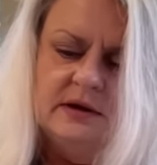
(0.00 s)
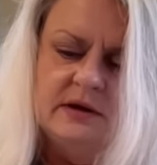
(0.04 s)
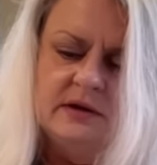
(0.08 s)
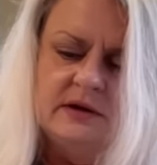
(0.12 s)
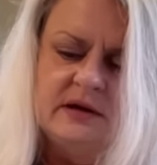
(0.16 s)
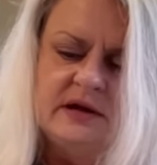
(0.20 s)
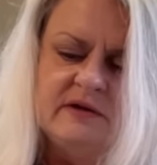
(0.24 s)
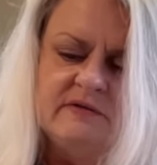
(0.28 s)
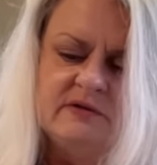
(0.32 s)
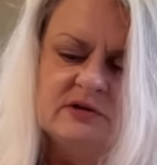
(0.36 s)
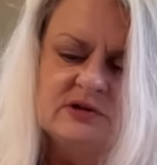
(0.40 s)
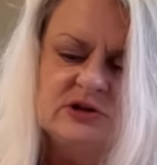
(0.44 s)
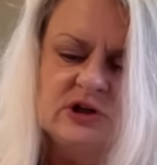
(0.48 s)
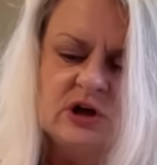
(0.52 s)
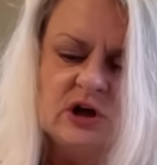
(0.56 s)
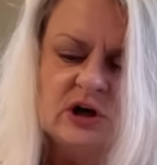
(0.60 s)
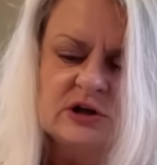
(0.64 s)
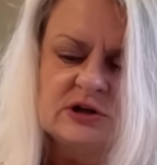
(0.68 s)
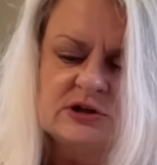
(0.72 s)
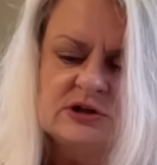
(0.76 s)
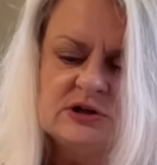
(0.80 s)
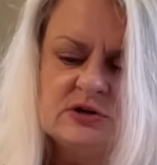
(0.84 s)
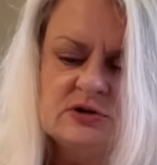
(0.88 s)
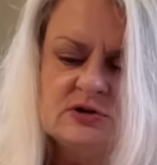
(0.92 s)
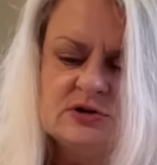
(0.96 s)
You ever
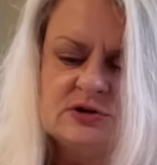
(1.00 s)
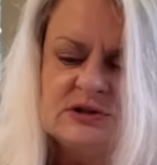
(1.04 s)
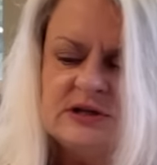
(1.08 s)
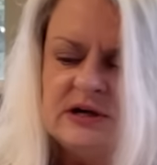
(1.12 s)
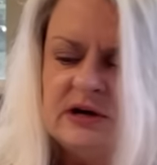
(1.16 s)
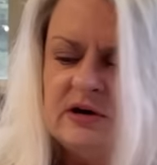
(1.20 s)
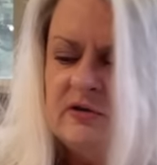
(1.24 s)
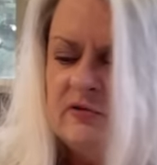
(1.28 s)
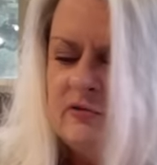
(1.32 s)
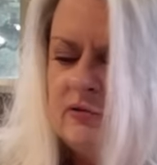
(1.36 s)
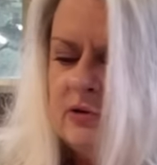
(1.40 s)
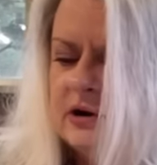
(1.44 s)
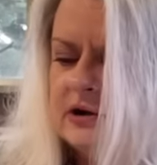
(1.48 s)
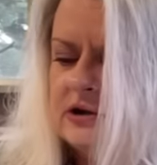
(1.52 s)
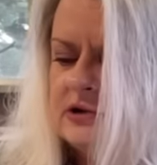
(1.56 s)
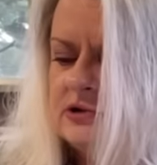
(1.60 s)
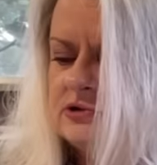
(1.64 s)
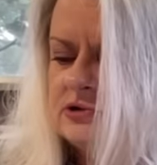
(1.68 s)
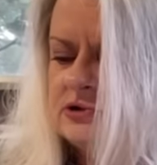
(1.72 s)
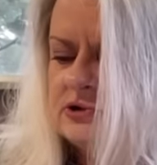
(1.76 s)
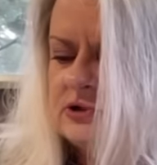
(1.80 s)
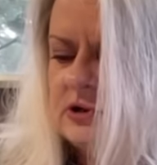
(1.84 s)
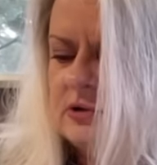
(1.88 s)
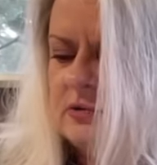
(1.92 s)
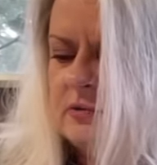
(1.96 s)
talk to yourself while you're
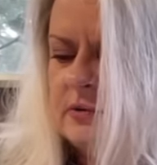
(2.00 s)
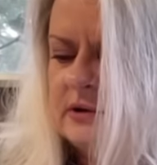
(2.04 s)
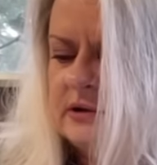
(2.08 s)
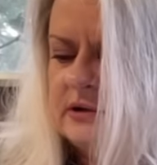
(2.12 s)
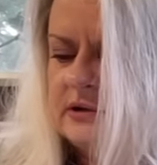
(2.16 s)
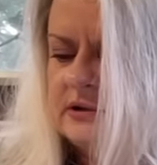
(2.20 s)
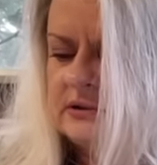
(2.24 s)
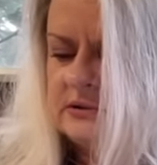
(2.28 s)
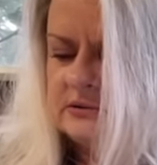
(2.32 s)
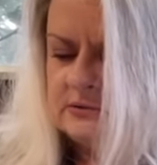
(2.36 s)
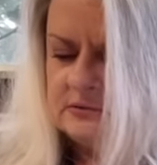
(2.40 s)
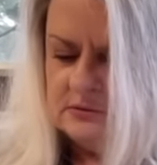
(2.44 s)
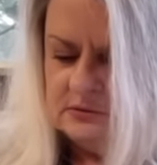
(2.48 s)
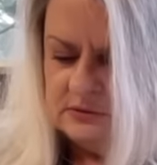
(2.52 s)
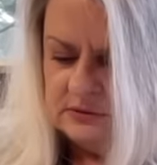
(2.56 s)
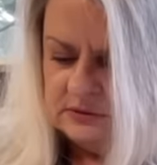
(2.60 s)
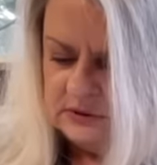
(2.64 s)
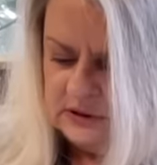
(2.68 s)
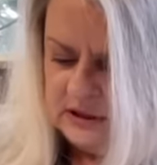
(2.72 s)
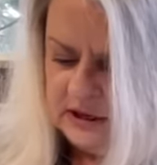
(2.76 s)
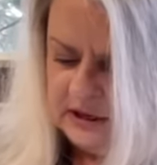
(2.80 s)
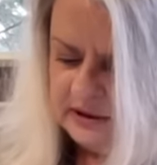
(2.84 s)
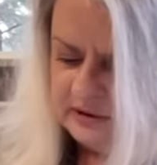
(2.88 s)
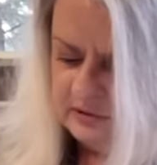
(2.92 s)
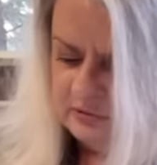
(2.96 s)
sewing and
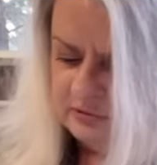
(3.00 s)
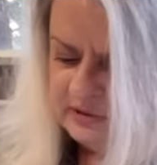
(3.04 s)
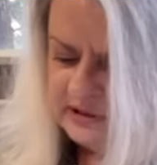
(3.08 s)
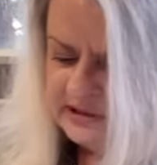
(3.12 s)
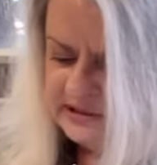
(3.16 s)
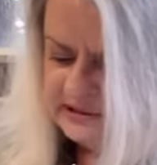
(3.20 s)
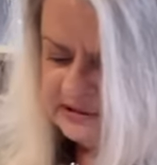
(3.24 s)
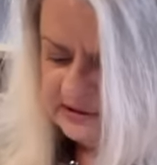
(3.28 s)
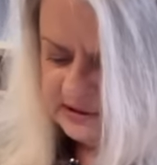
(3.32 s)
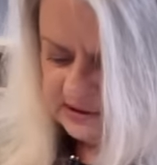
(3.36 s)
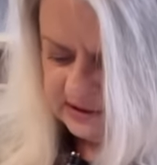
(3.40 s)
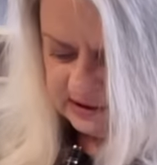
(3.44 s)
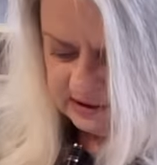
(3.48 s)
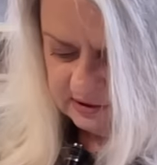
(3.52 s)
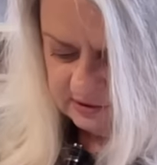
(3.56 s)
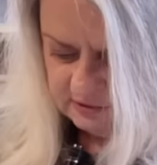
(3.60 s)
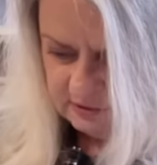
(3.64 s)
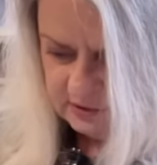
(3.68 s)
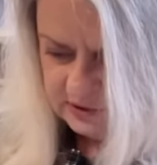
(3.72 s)
kind of reason out